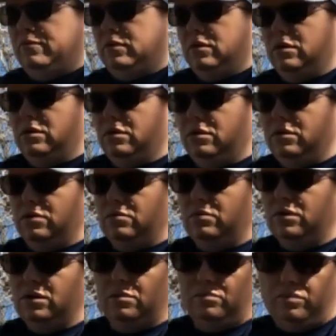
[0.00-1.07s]
this so
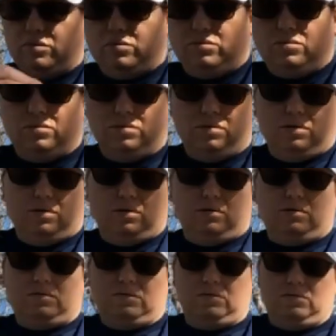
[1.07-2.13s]
I can pour.
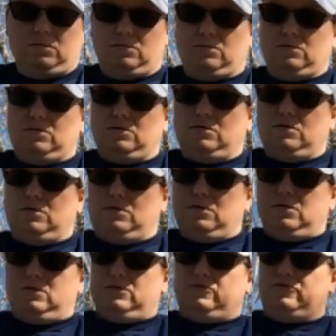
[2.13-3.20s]

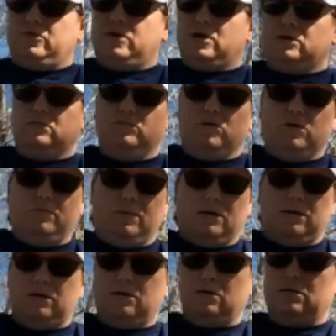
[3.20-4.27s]
Just try not to burn
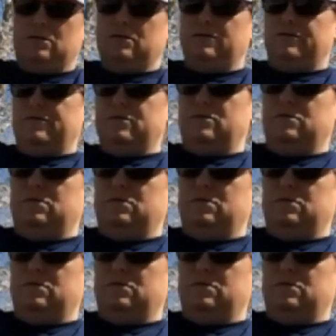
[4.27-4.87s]
myself.